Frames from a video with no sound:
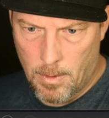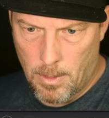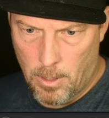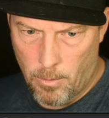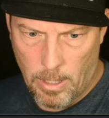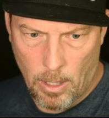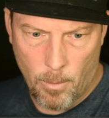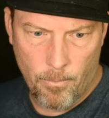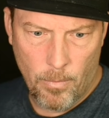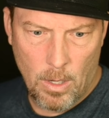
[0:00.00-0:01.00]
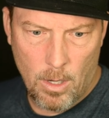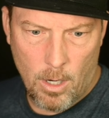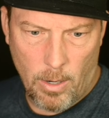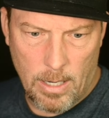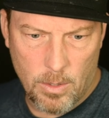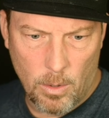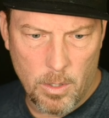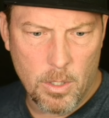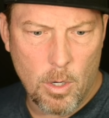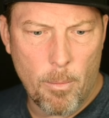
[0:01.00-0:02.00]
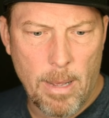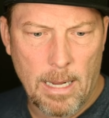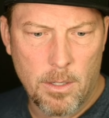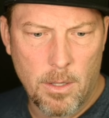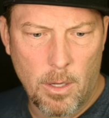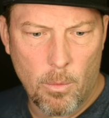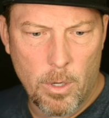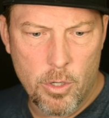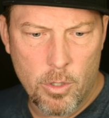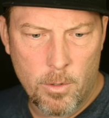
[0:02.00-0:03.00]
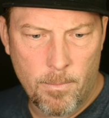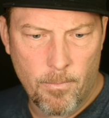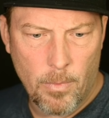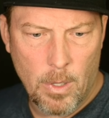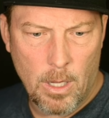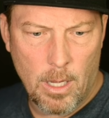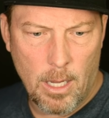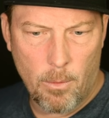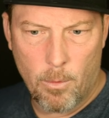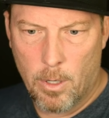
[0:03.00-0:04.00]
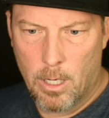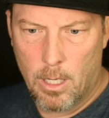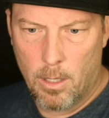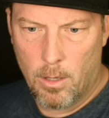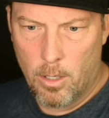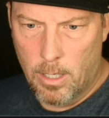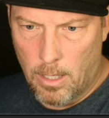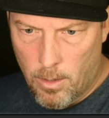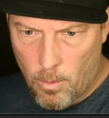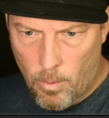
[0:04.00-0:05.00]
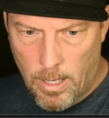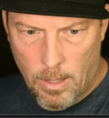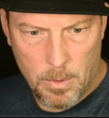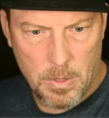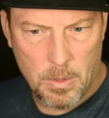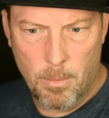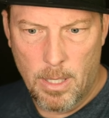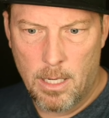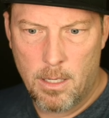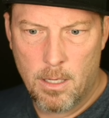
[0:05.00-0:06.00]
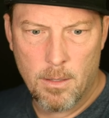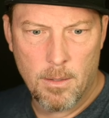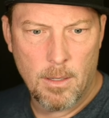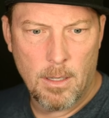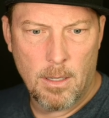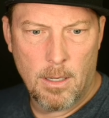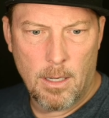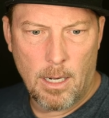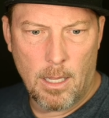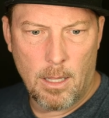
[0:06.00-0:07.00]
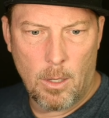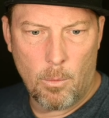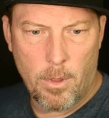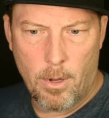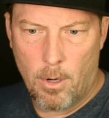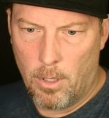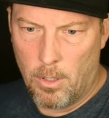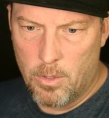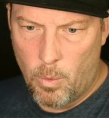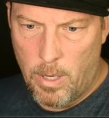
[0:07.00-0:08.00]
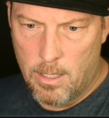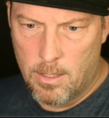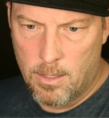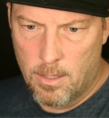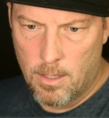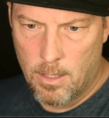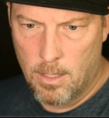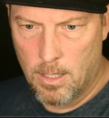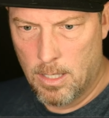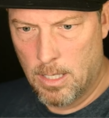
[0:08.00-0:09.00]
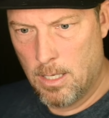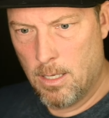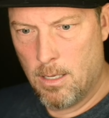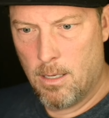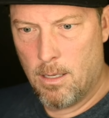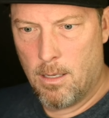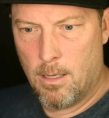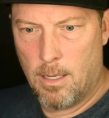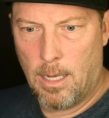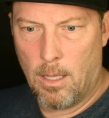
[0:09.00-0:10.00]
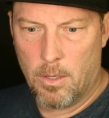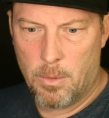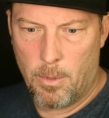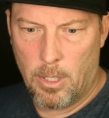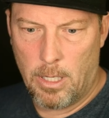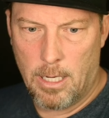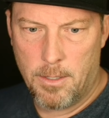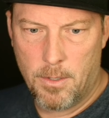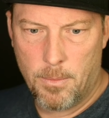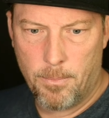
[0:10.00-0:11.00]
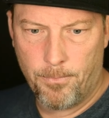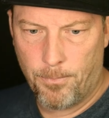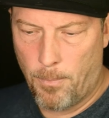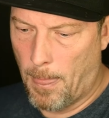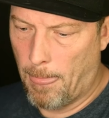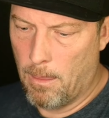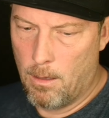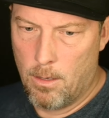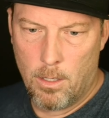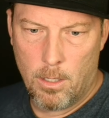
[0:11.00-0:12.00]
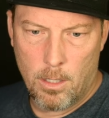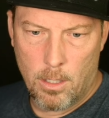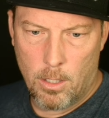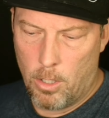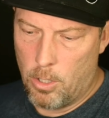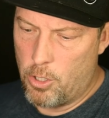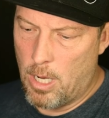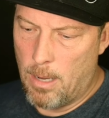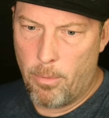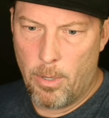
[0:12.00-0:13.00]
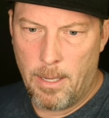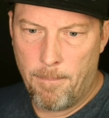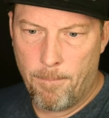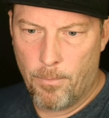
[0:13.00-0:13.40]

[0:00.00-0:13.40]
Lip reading: There we go. All right, so let's go back to the original, and we're gonna look at the way it was submitted, and then with our little tweaks, that looks really nice. Good job, Brittany.